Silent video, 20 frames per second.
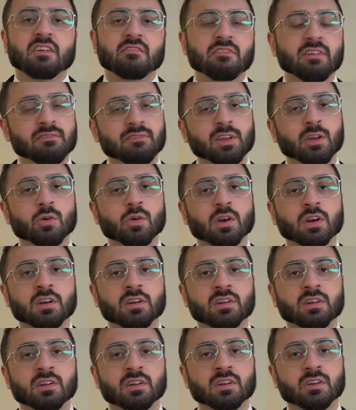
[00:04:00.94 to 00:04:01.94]

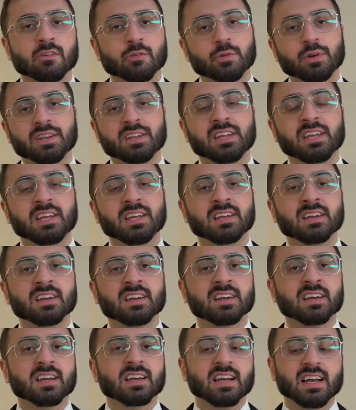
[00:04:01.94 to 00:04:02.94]
reviewer, critique,
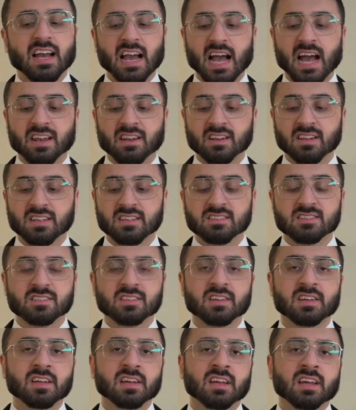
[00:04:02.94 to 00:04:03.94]
analyst,
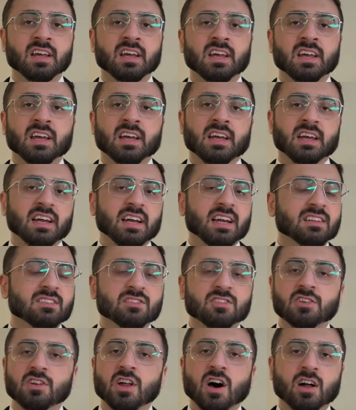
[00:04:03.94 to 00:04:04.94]
it's
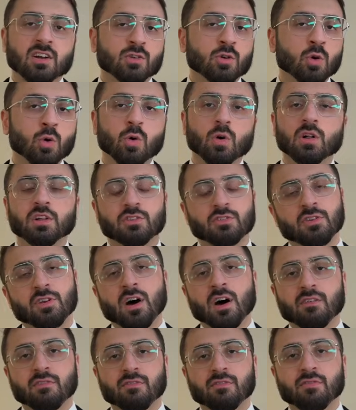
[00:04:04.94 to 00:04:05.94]
not cool, it's
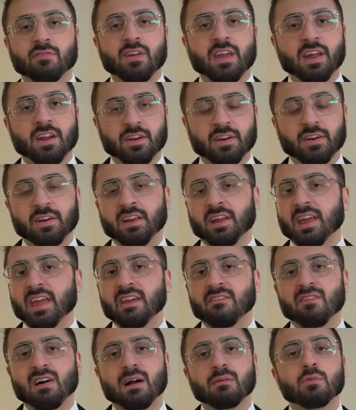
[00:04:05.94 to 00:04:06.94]
not fair
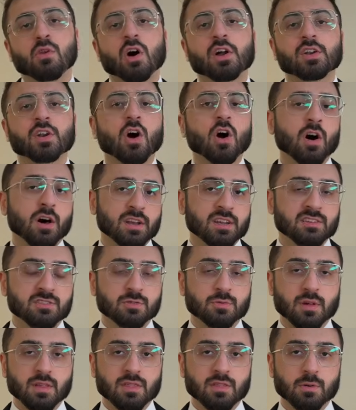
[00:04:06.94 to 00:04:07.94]
if I'm not honest
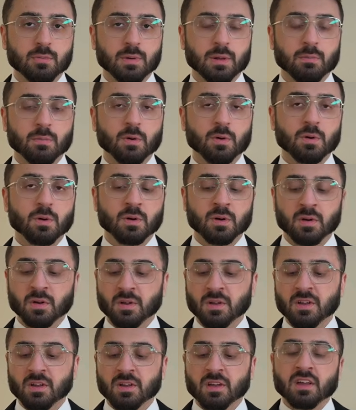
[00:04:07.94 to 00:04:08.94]
with you people.
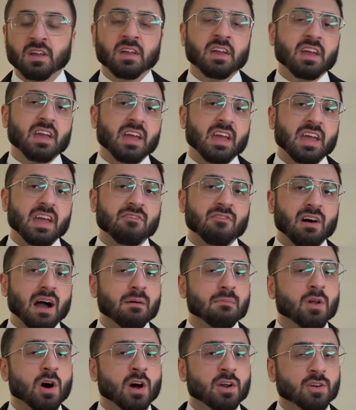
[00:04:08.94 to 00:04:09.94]
If
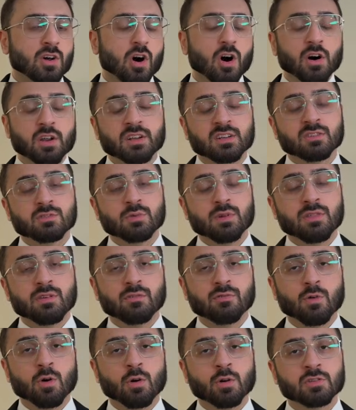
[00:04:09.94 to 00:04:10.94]
I'm not honest with you
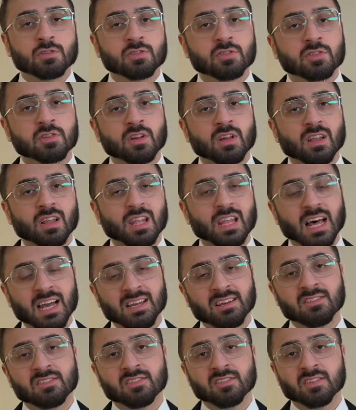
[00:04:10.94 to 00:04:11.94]
folks,
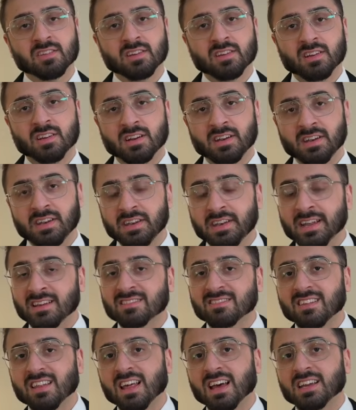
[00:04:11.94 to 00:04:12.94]
likes,
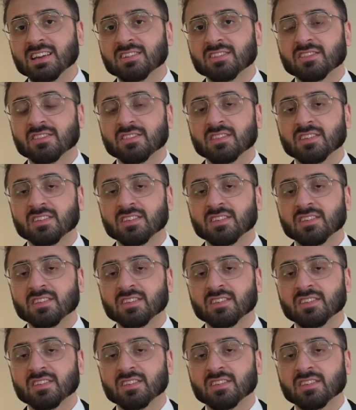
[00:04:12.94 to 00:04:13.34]
dislikes,